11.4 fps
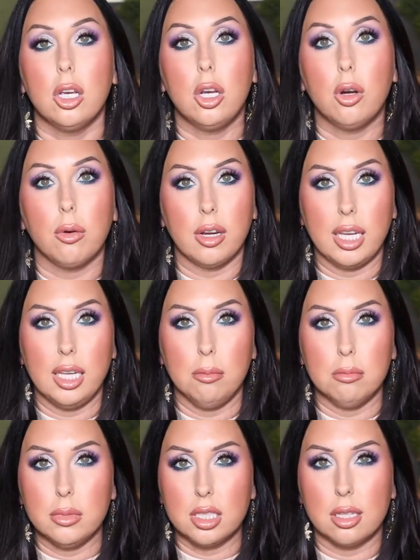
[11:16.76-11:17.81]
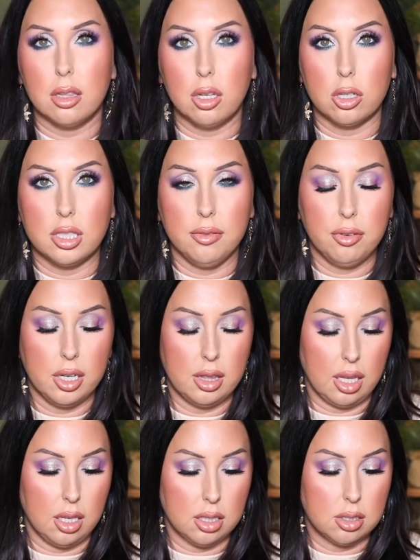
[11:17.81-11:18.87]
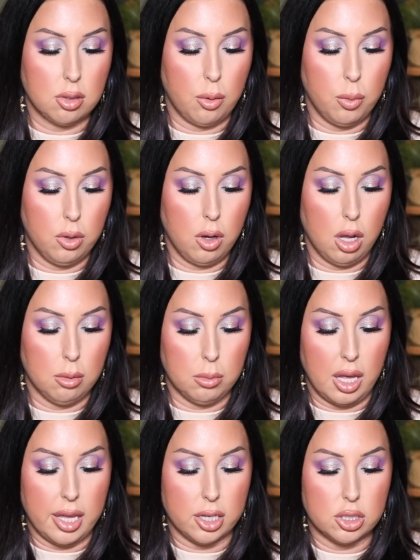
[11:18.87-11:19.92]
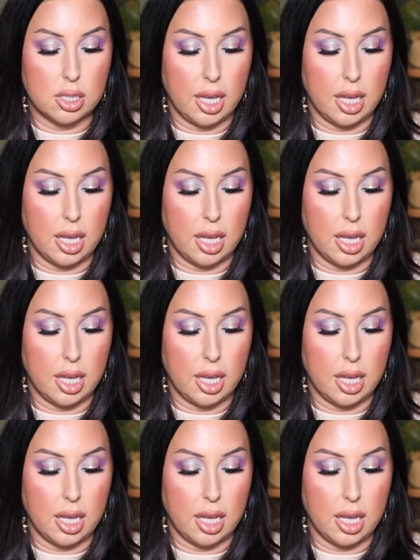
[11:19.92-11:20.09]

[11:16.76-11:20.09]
creams. They're different things, so I won't call them liners.